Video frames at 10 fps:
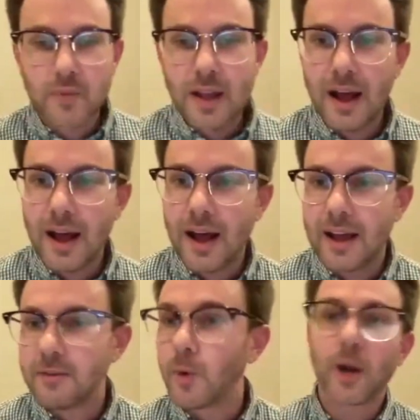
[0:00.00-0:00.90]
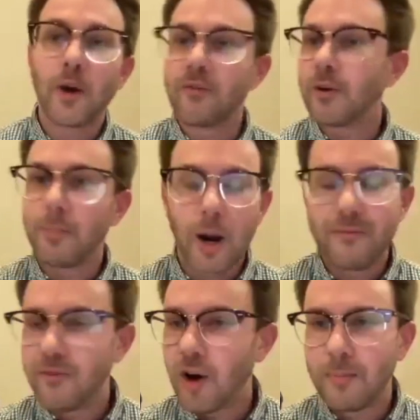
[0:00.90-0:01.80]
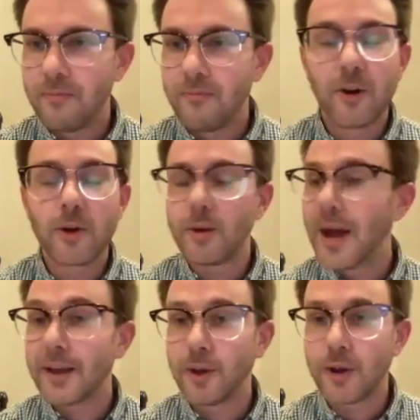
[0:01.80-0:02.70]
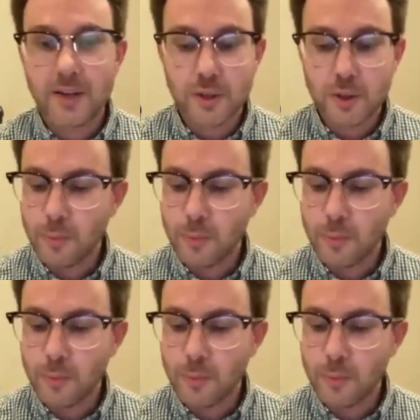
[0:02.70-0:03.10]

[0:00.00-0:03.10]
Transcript: If you want to go far further back, you can too.